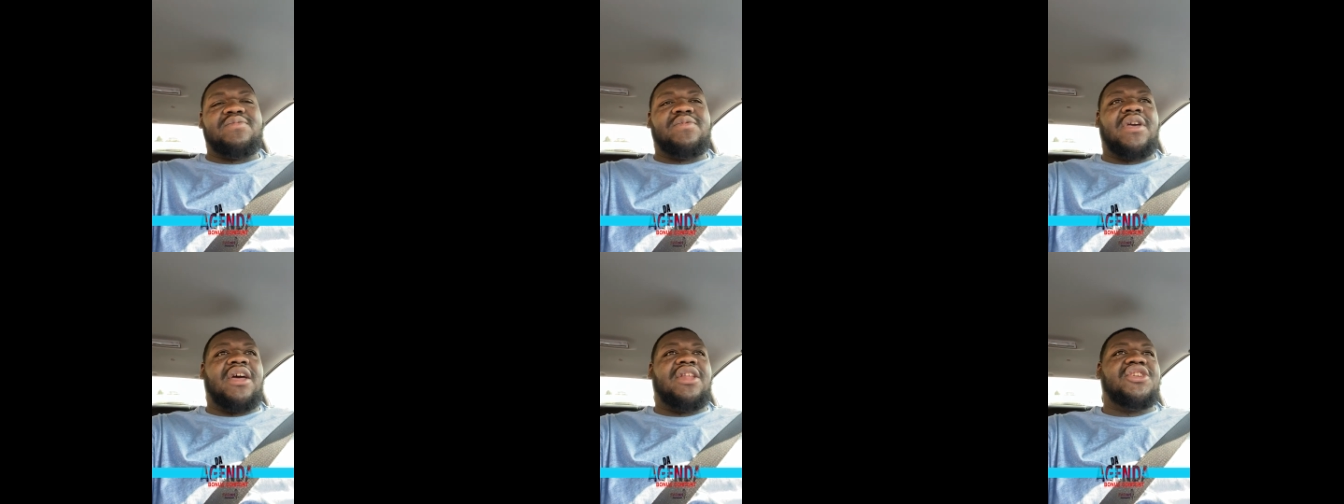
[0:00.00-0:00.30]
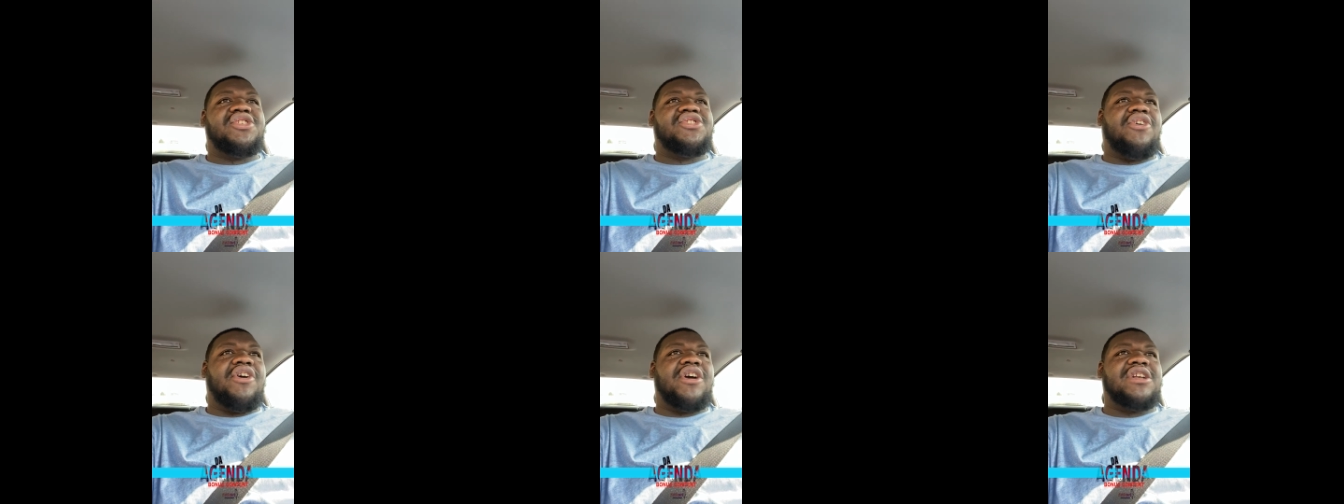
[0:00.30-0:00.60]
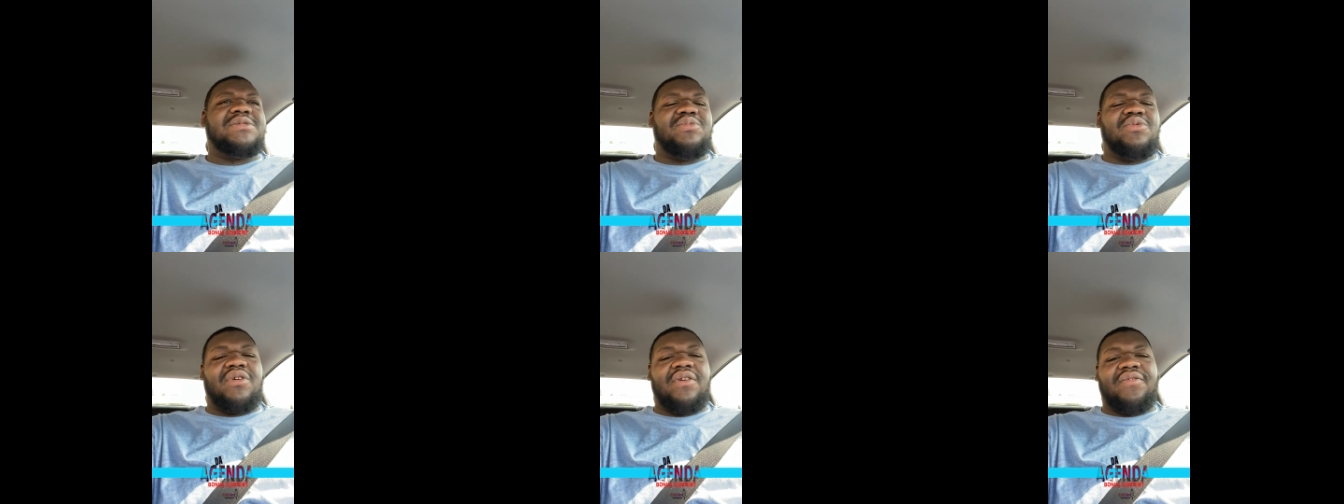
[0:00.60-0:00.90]
We got to
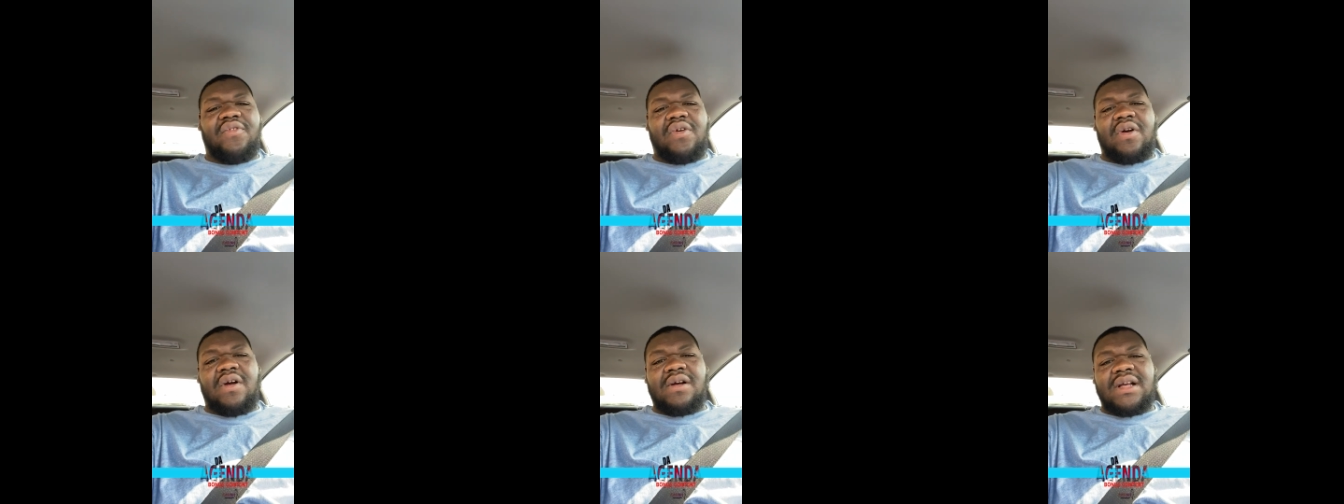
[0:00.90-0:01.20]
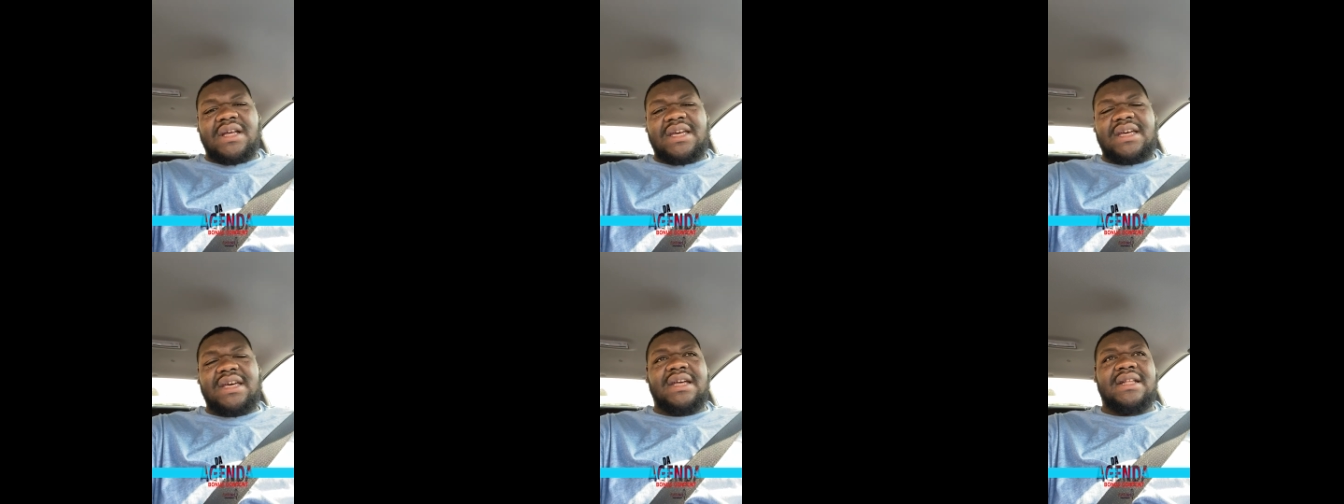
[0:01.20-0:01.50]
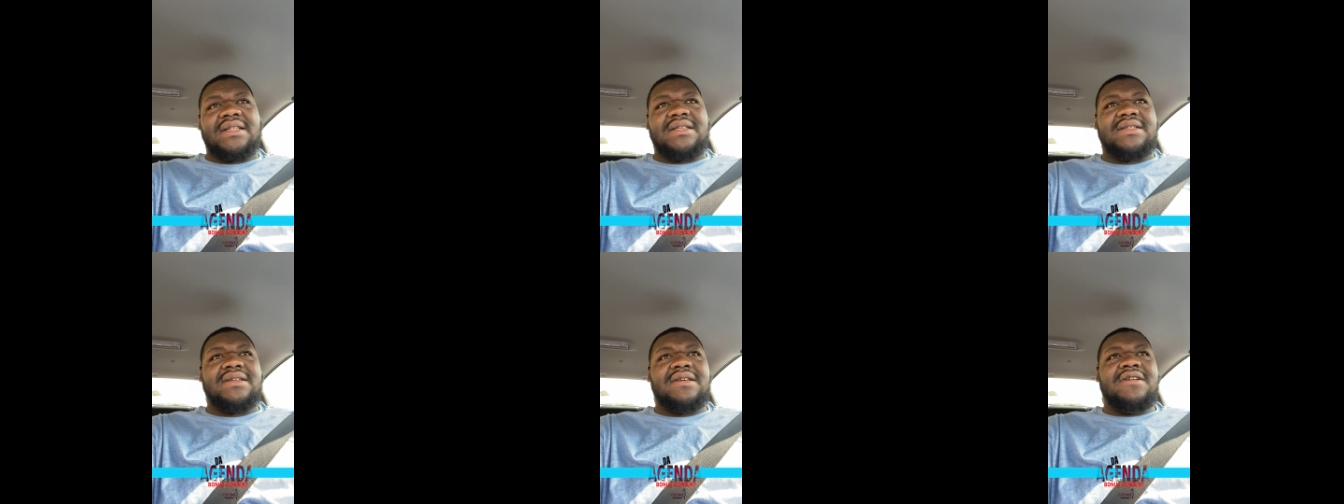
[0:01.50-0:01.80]
charge more for our
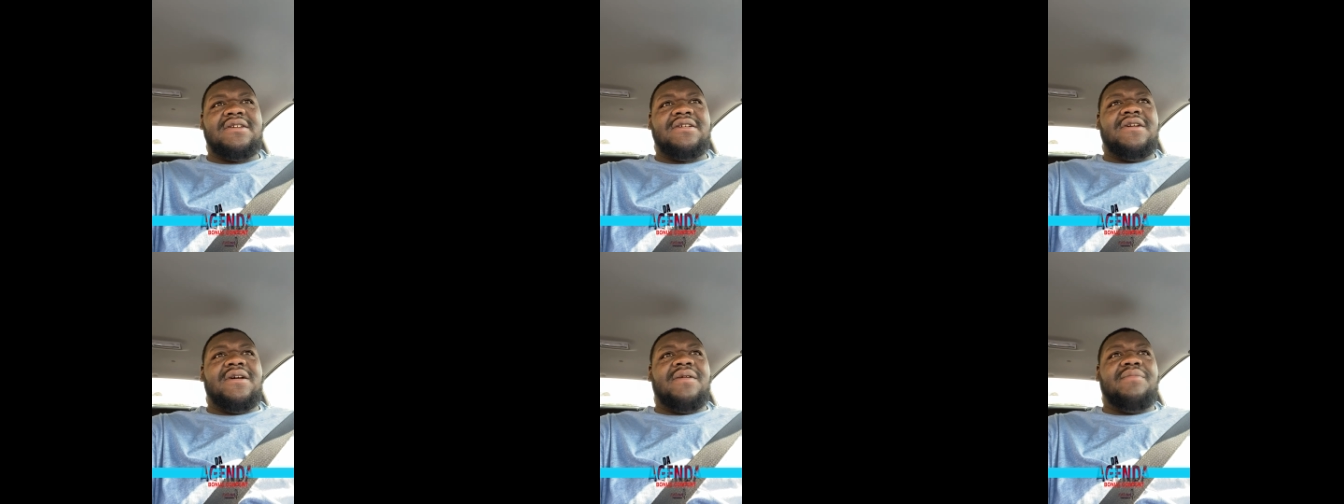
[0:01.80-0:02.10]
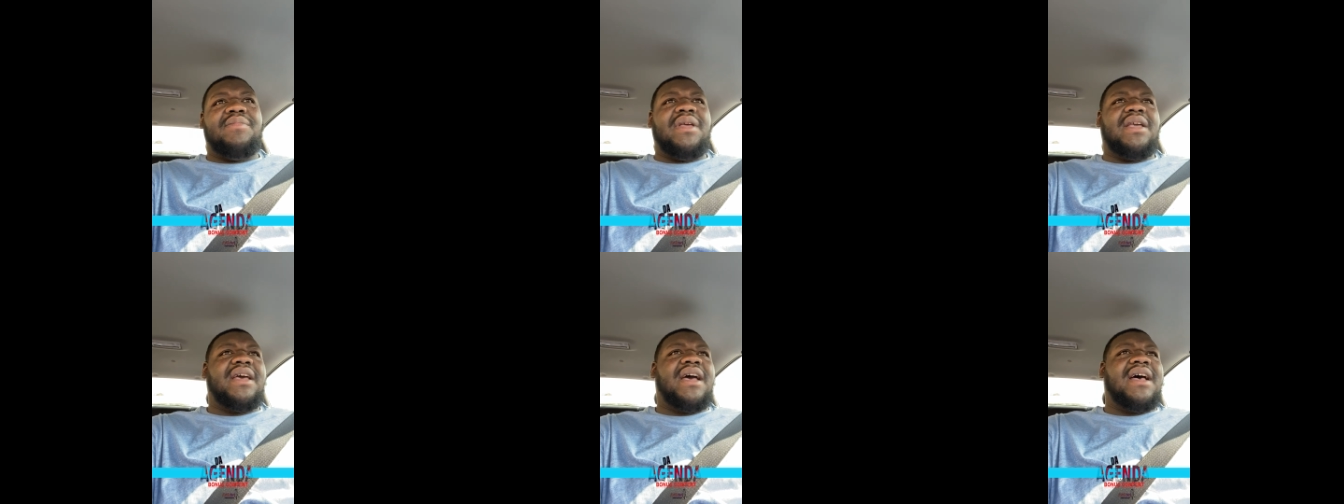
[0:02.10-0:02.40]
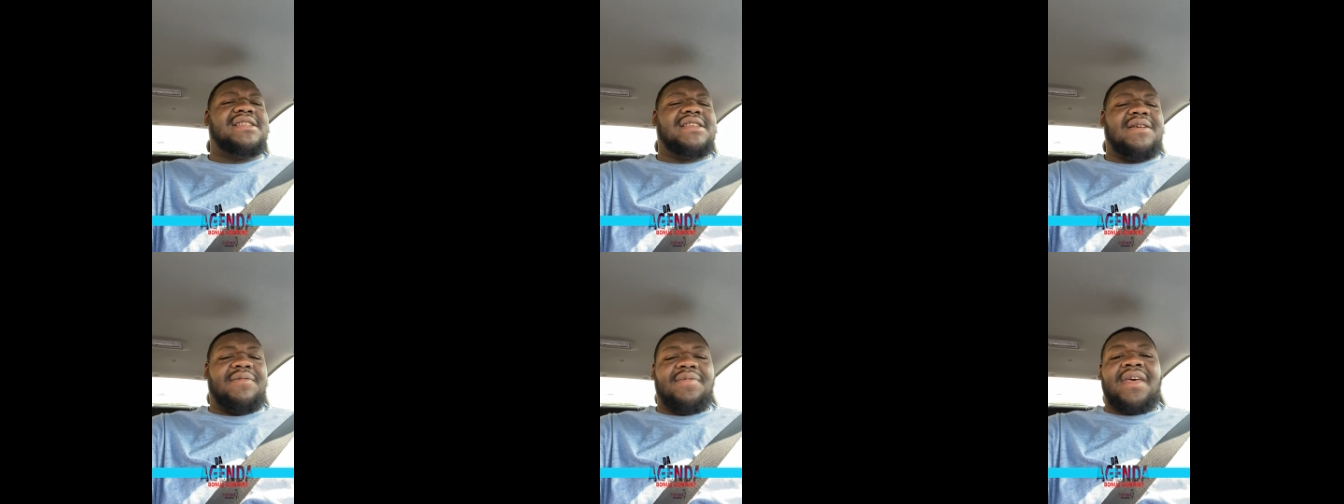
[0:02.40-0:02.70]
goods
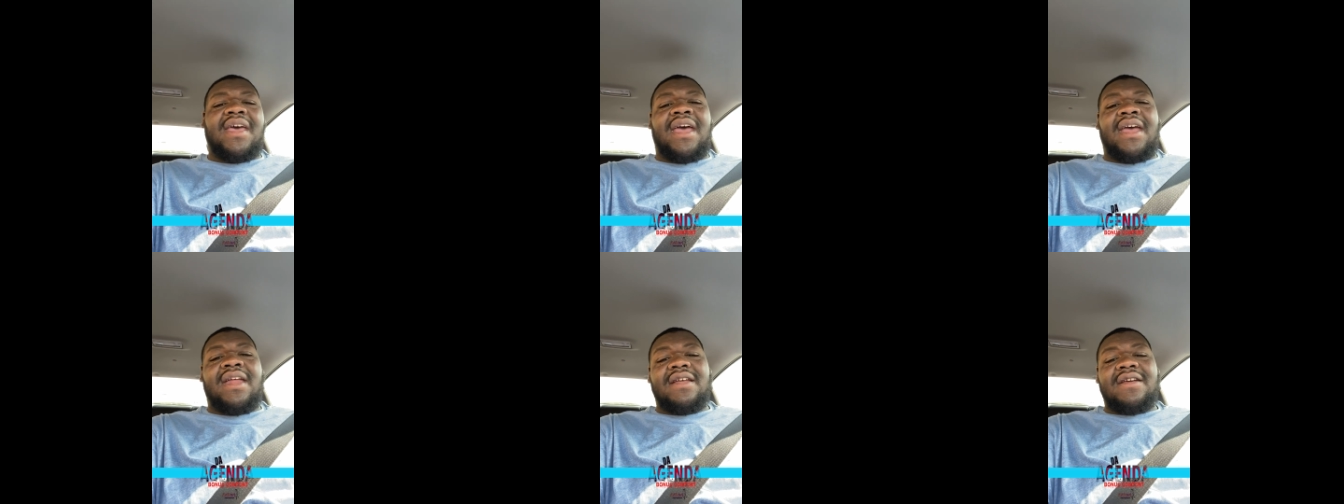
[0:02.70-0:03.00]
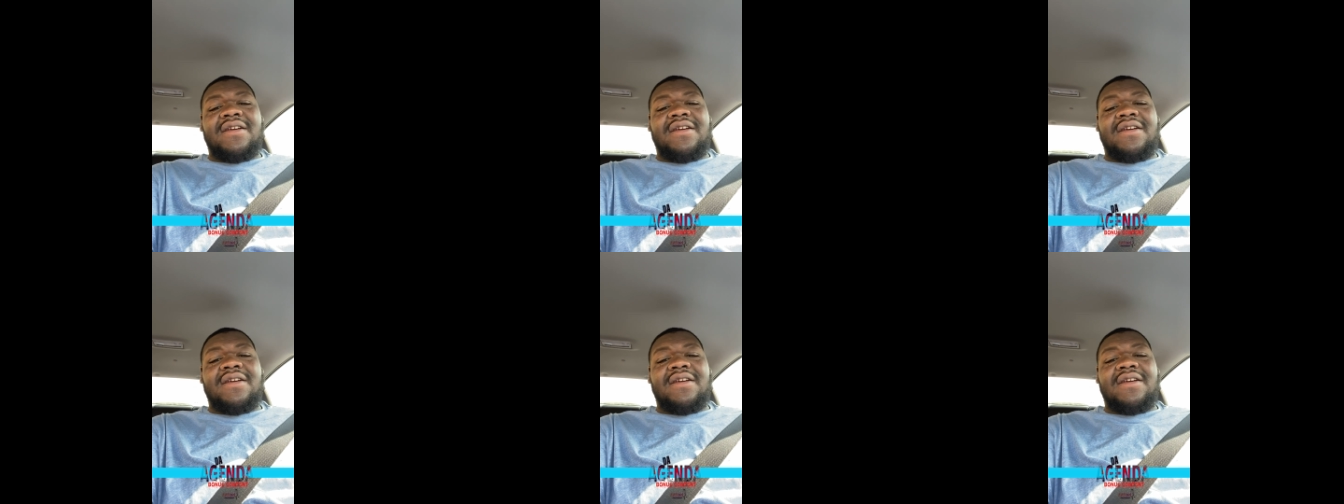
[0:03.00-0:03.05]
because of that.